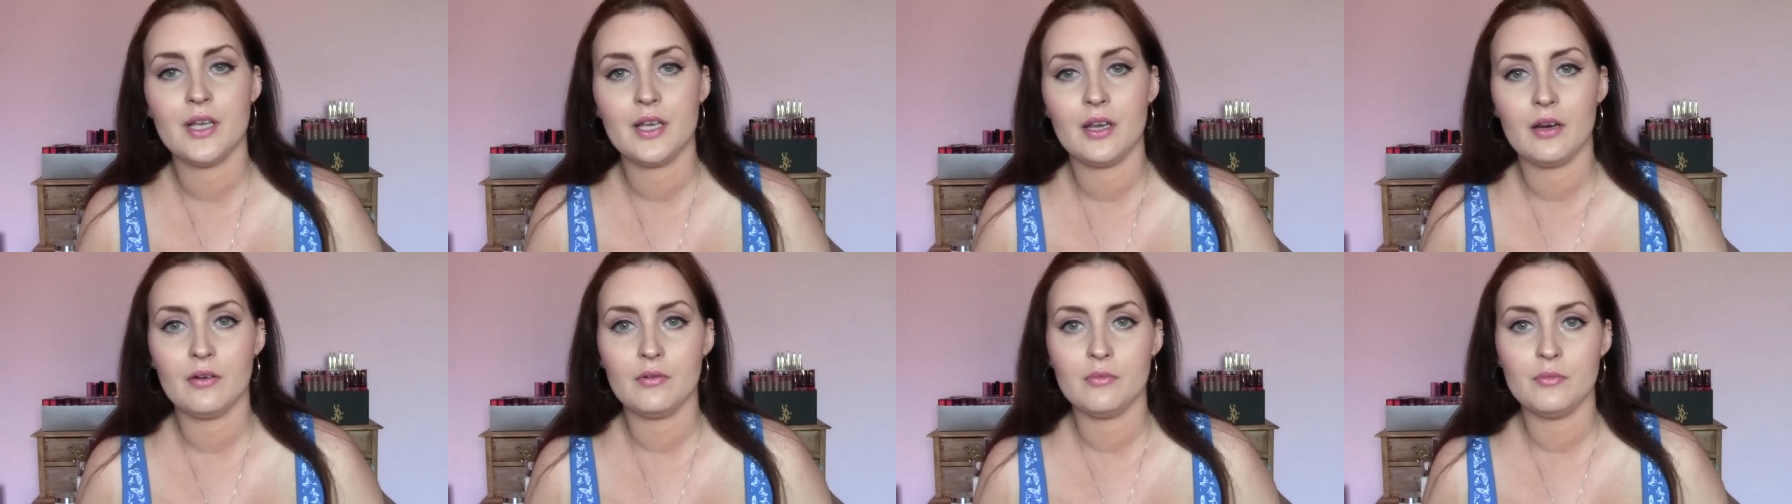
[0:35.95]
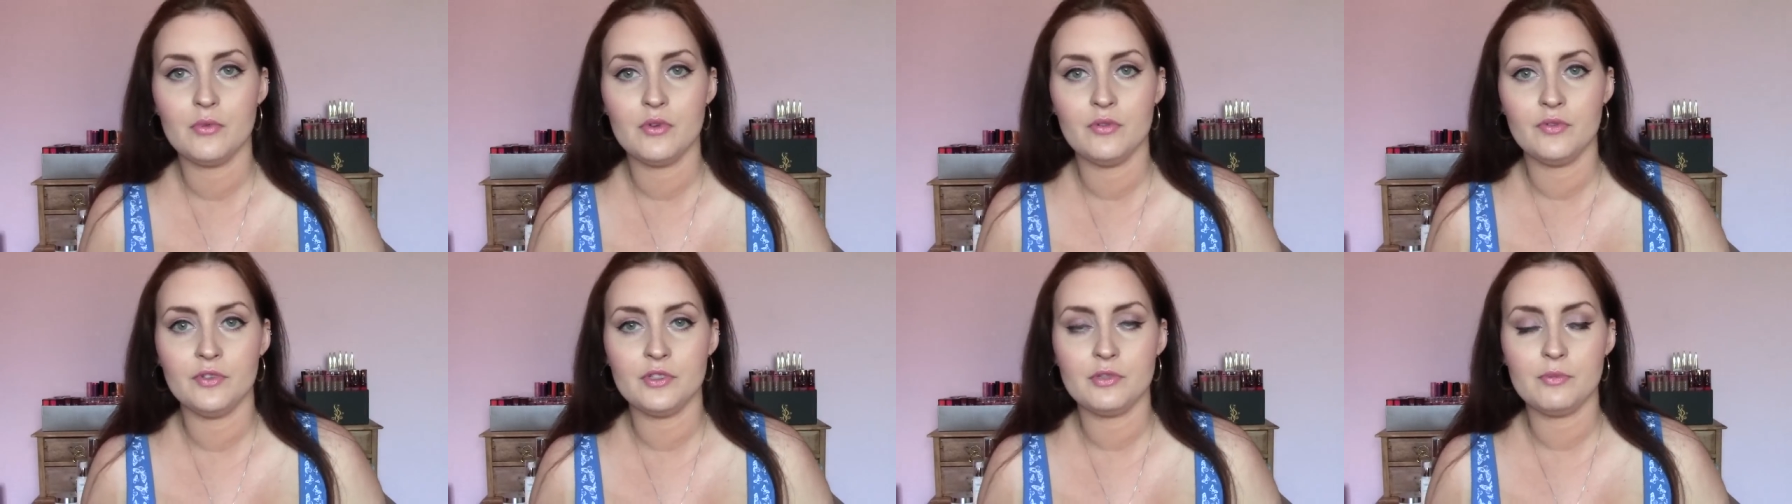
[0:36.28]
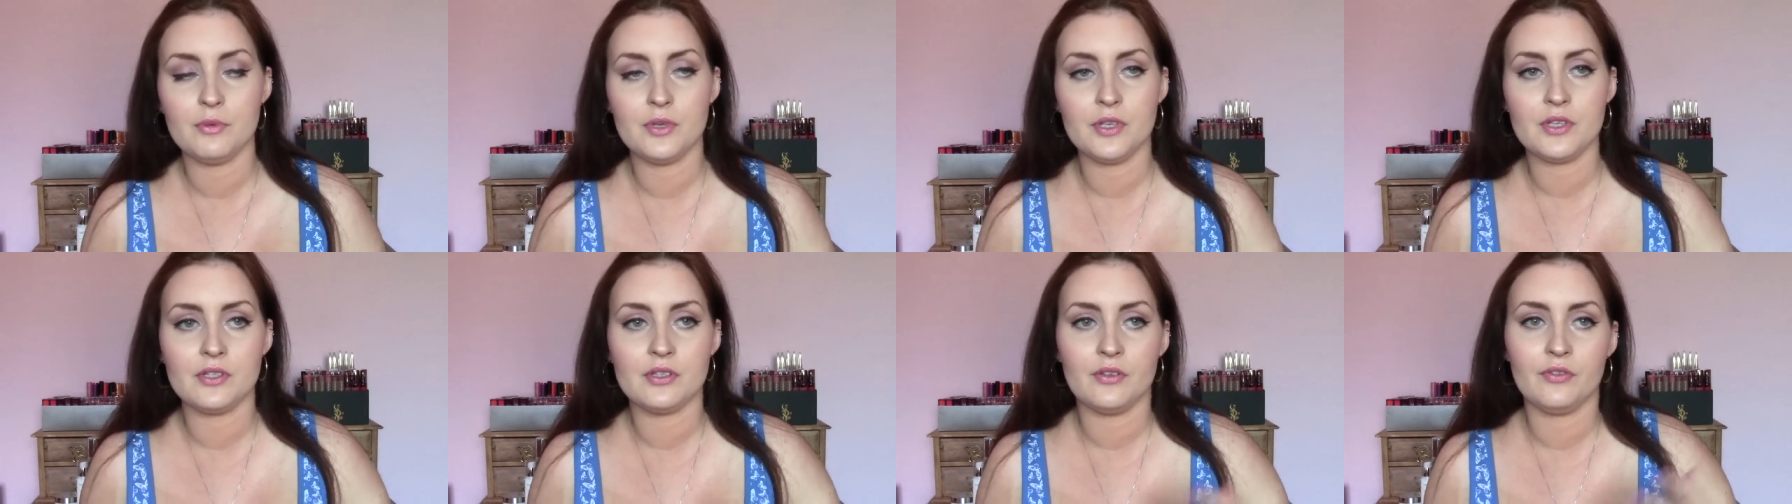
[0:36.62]
makeup
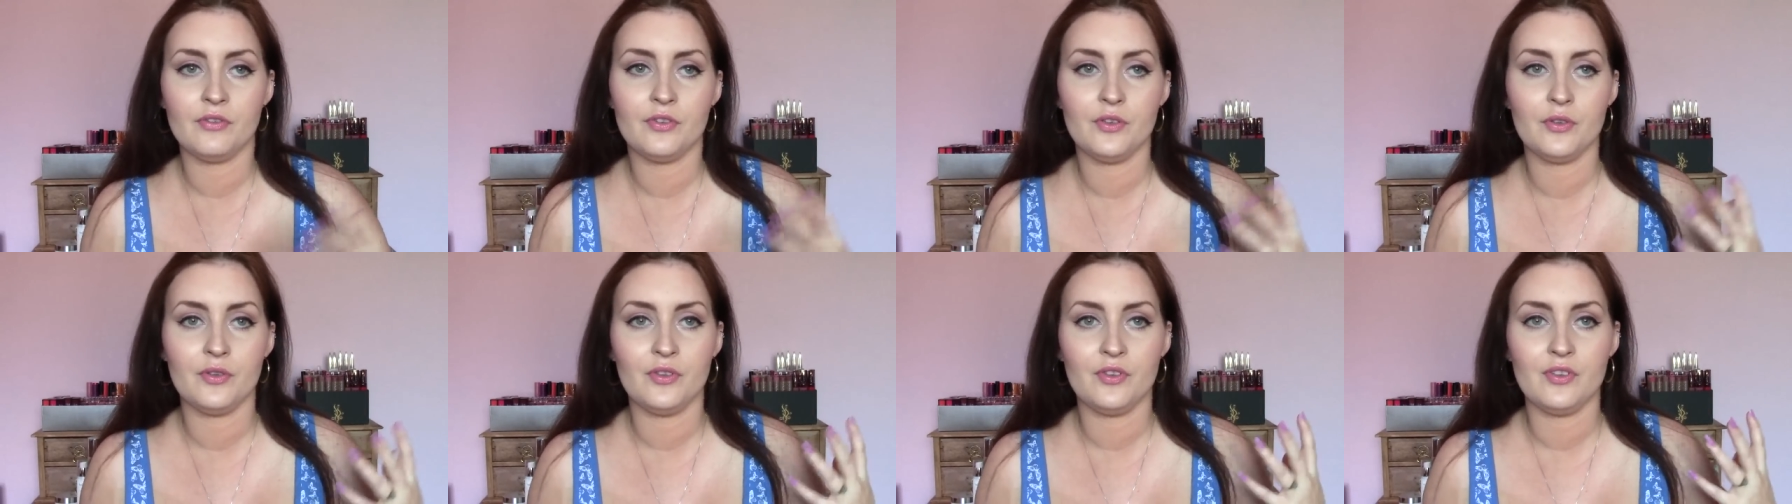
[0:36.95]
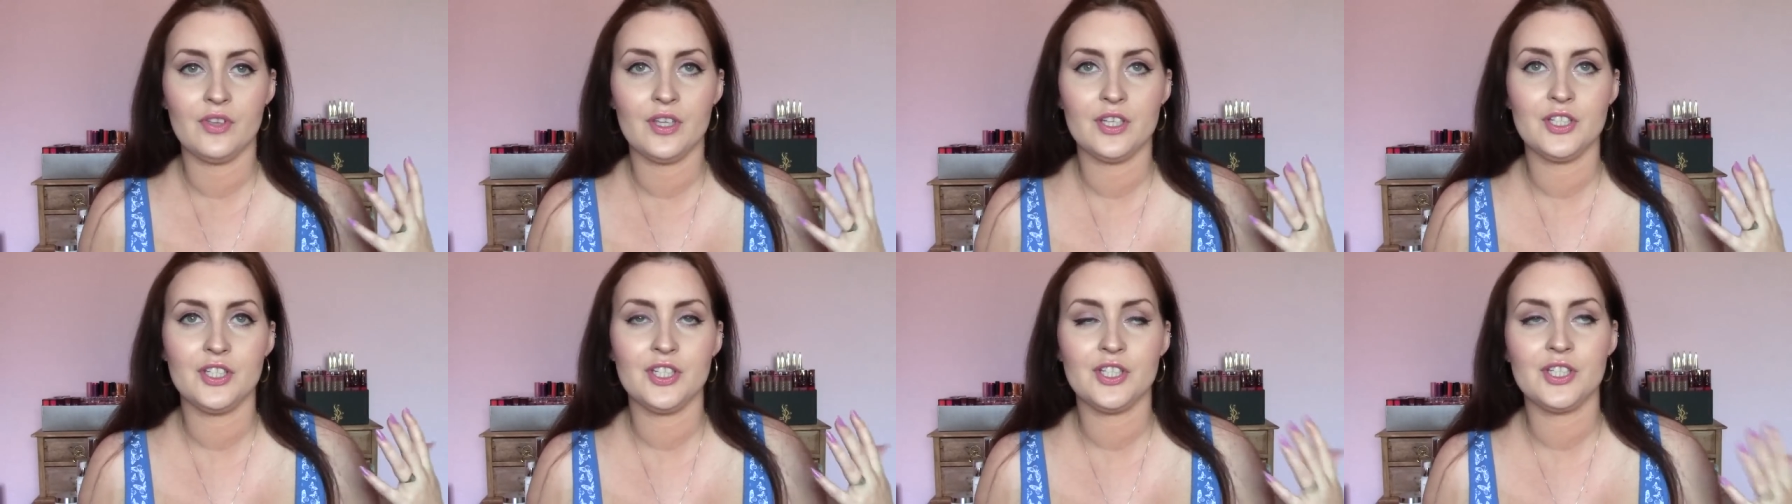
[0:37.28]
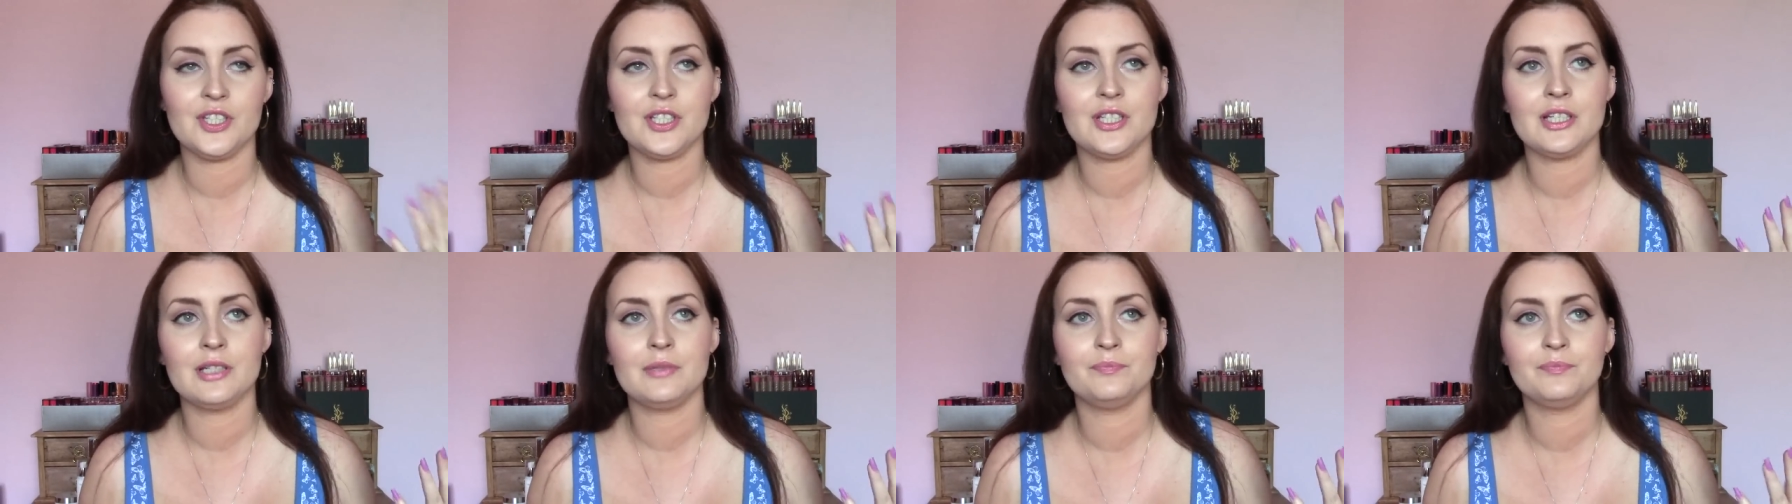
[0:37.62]
removers because I feel that they
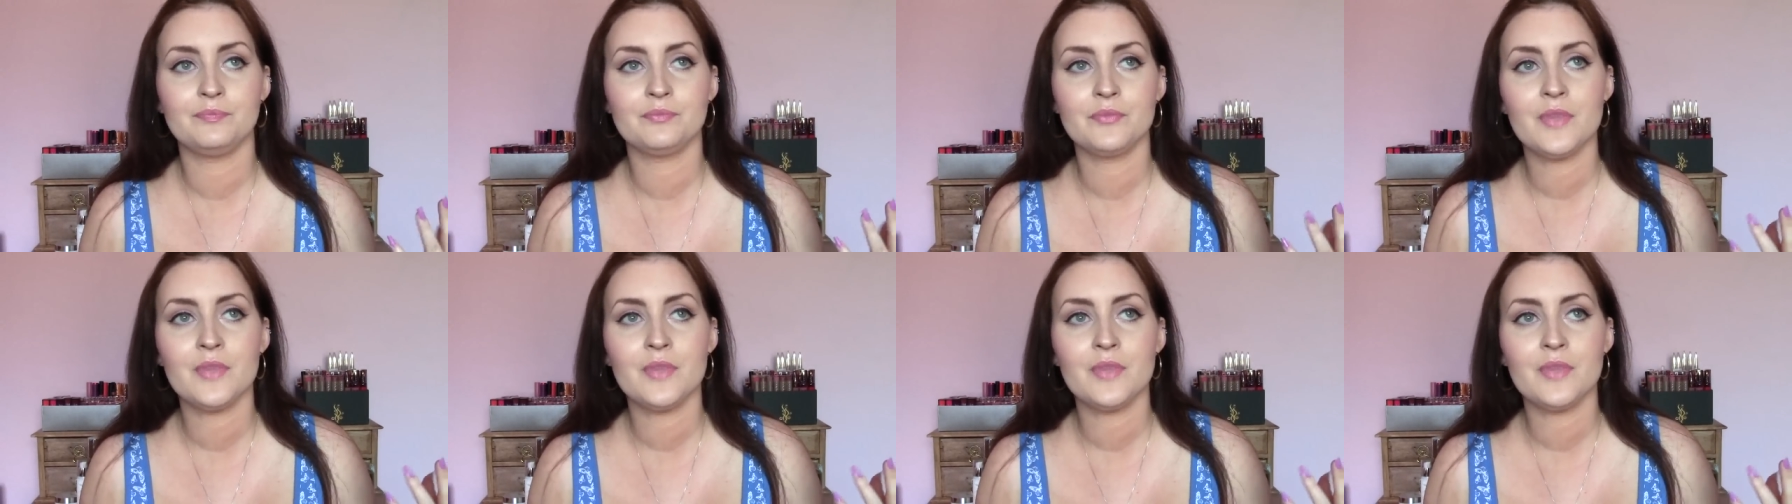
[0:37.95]
just,